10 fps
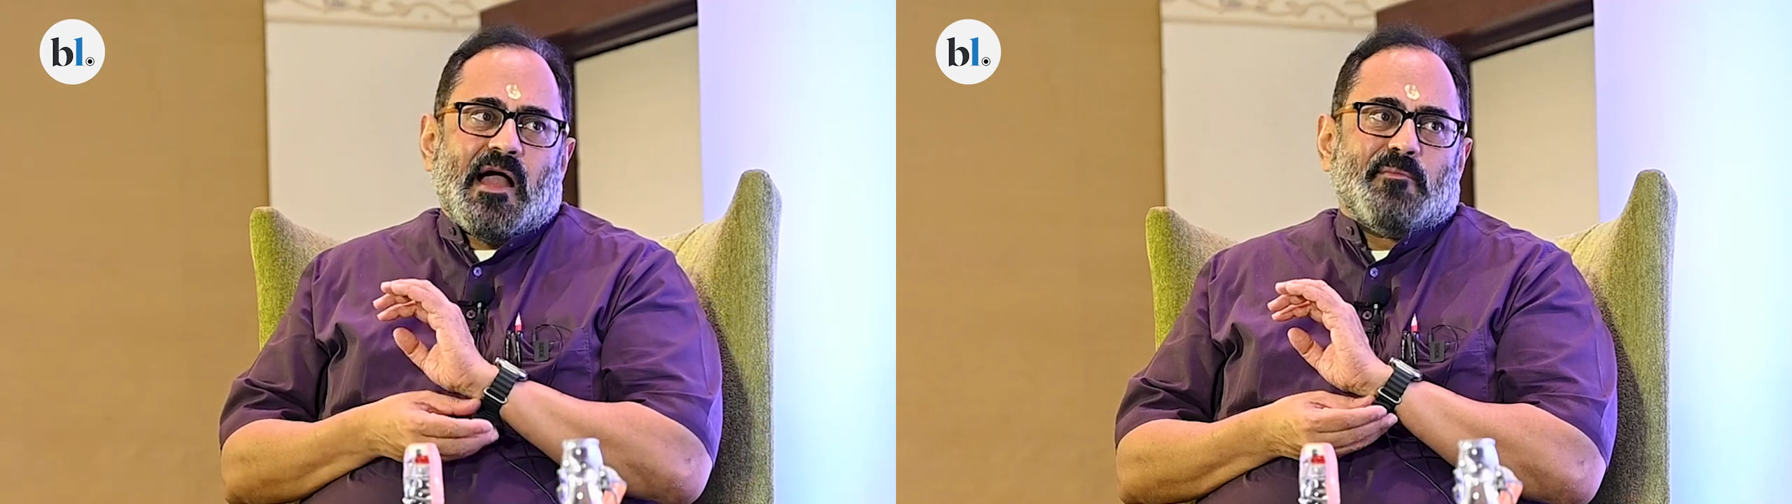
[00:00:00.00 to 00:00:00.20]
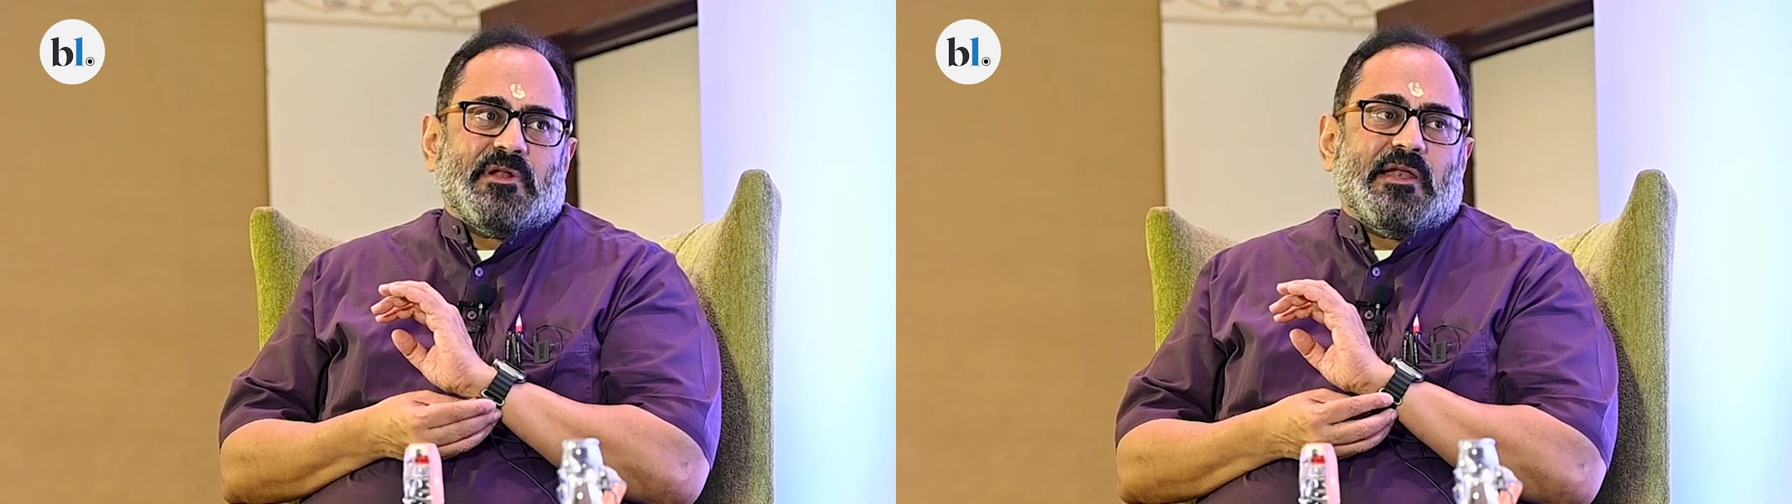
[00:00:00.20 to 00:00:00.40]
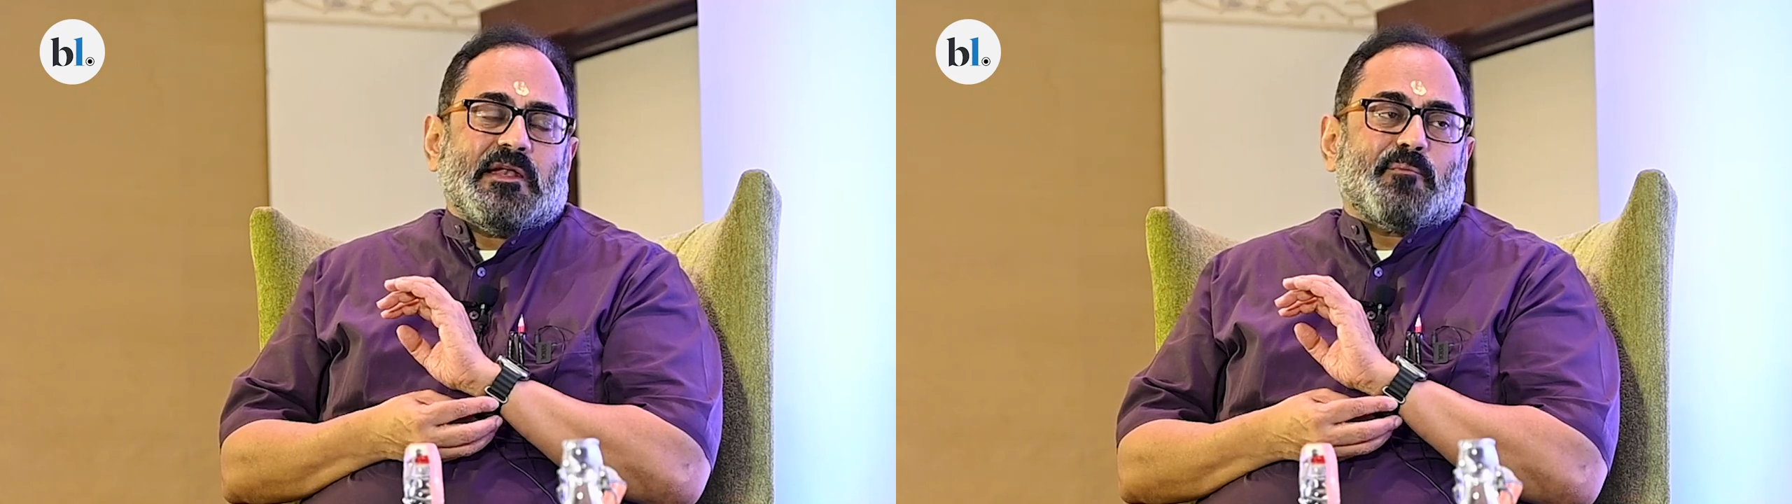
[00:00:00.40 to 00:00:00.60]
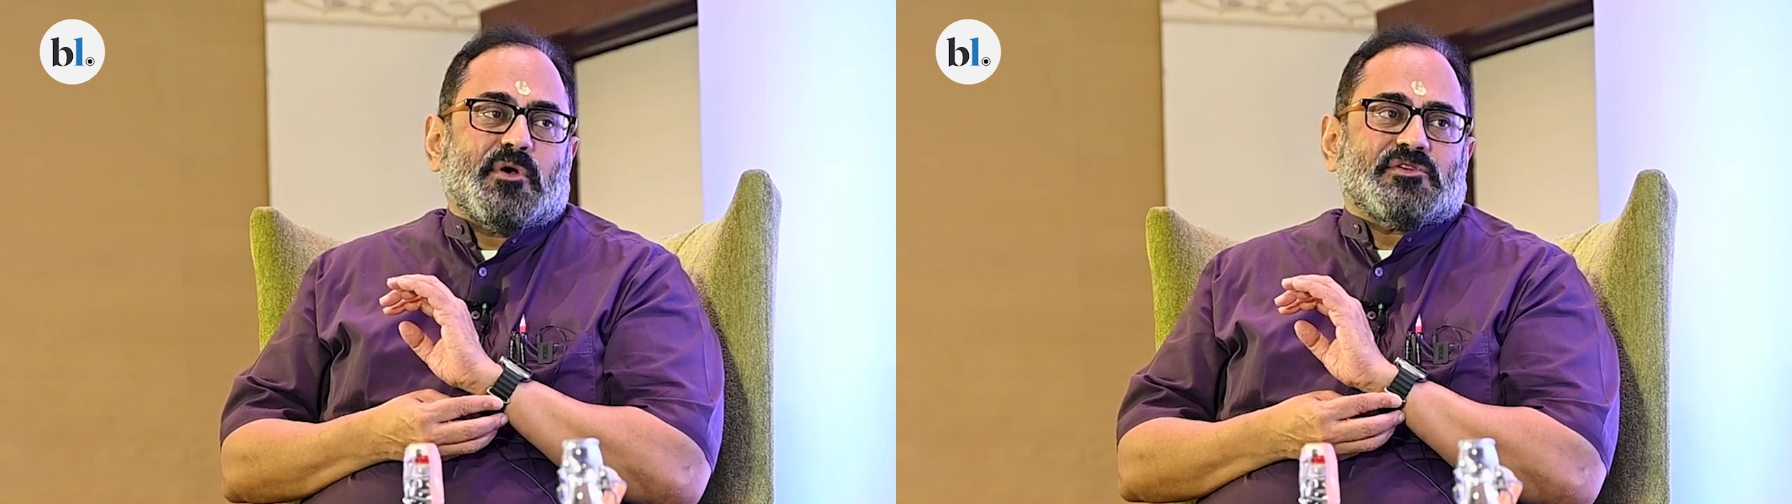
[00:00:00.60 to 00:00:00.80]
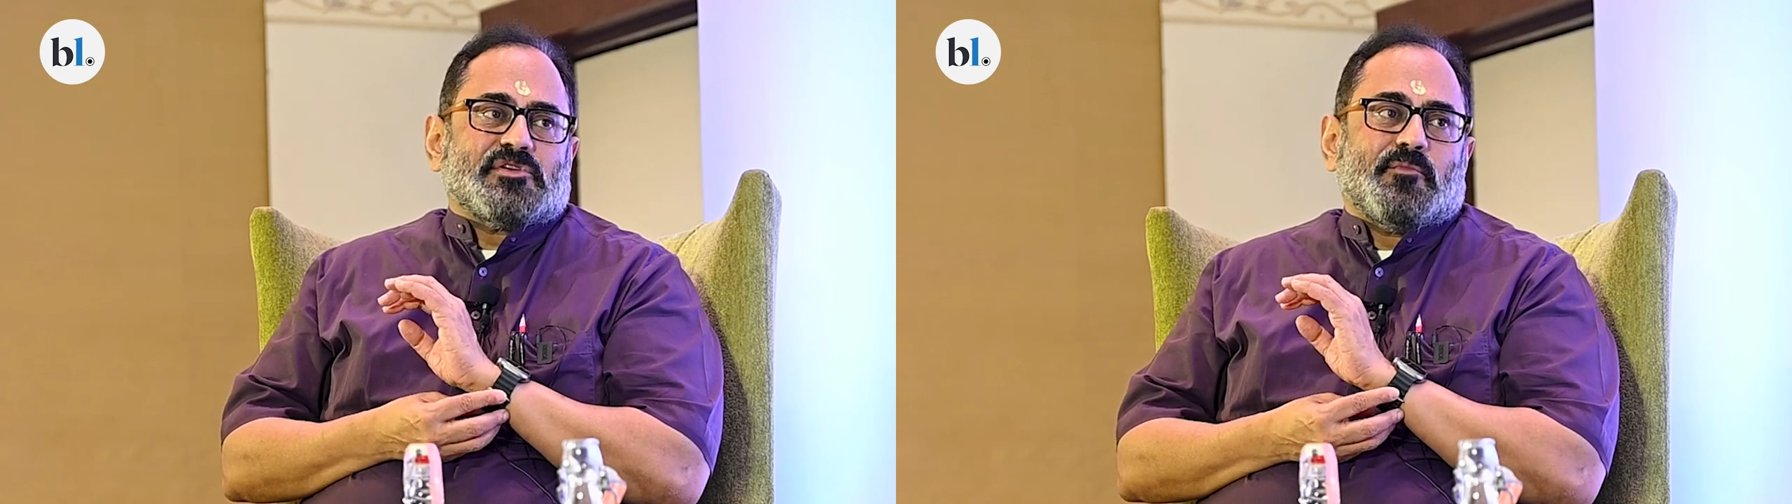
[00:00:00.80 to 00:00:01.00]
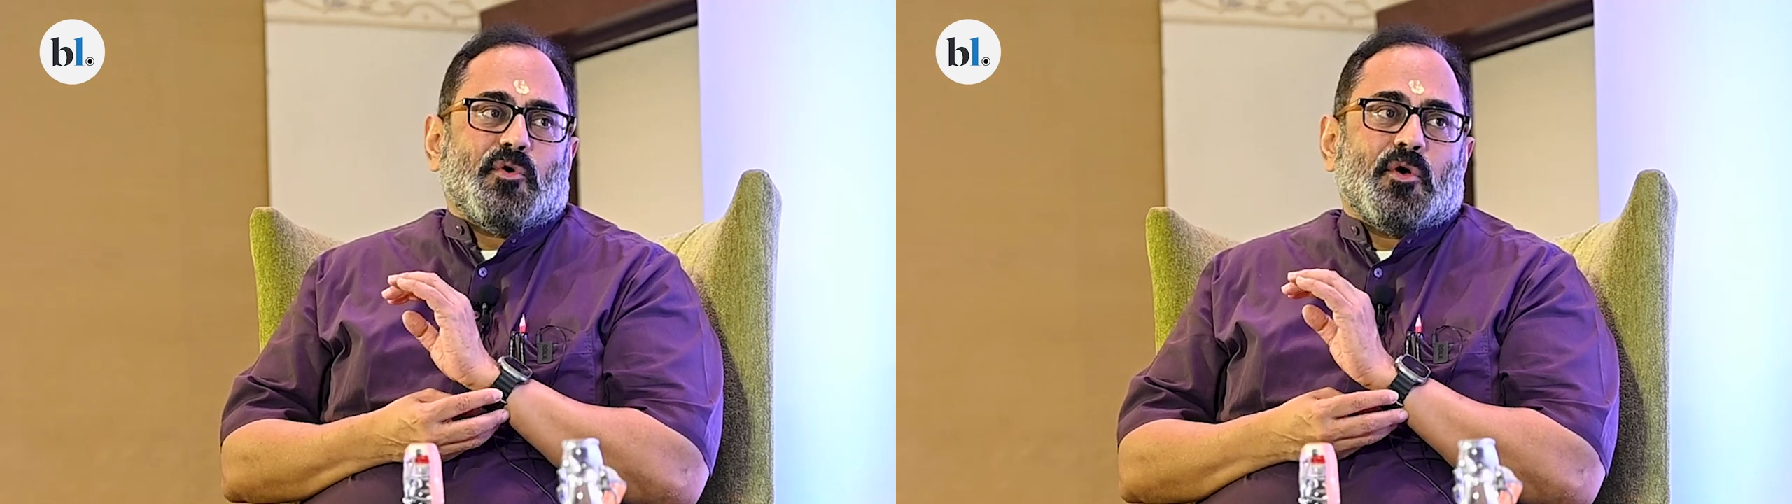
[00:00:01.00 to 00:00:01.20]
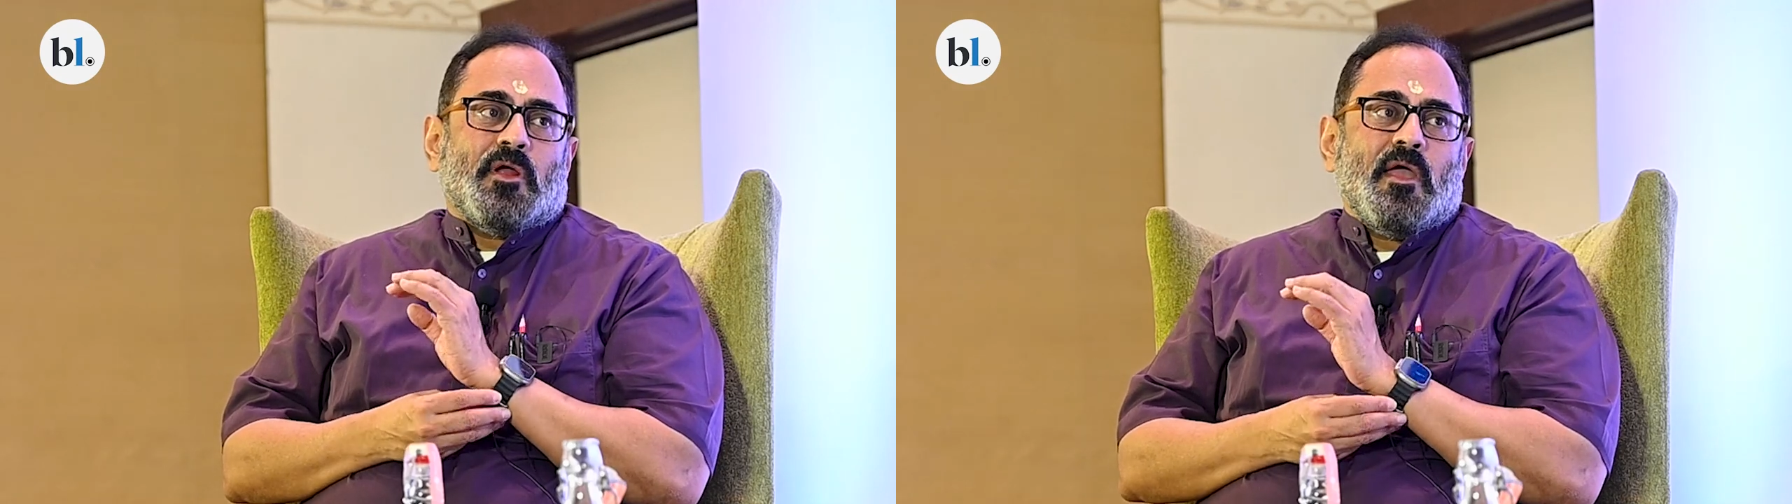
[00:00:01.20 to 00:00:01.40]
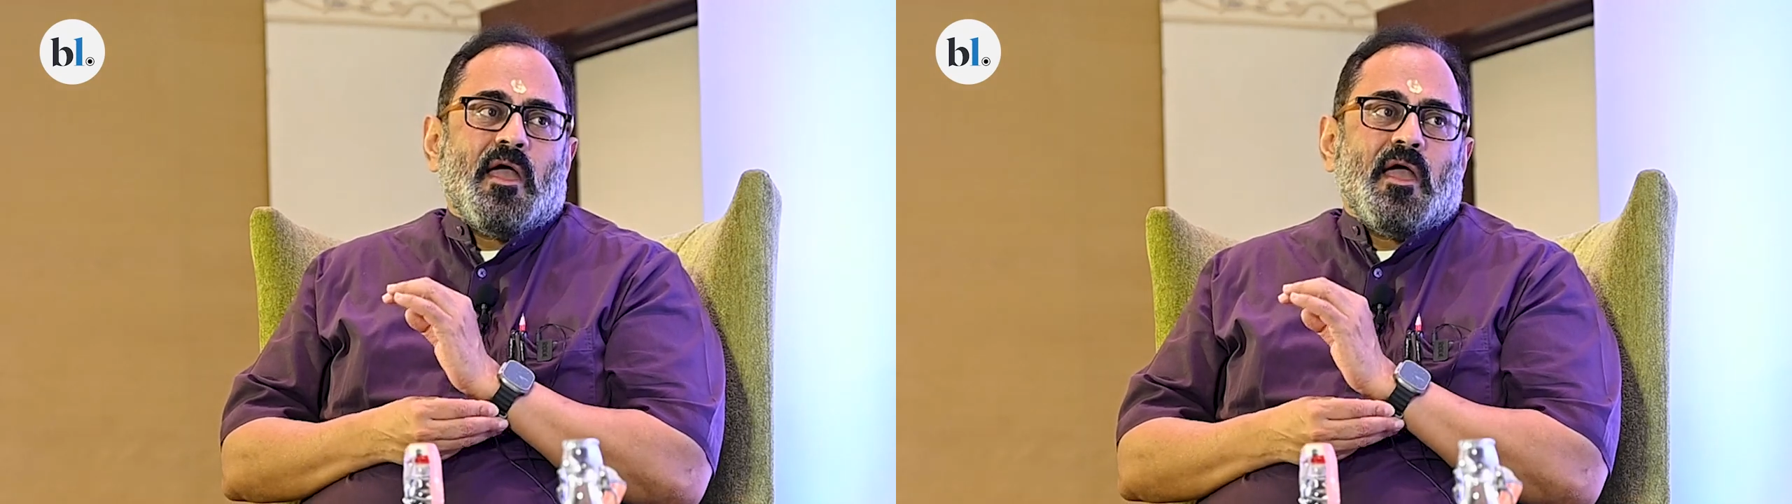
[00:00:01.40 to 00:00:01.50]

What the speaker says: I'm the data protection board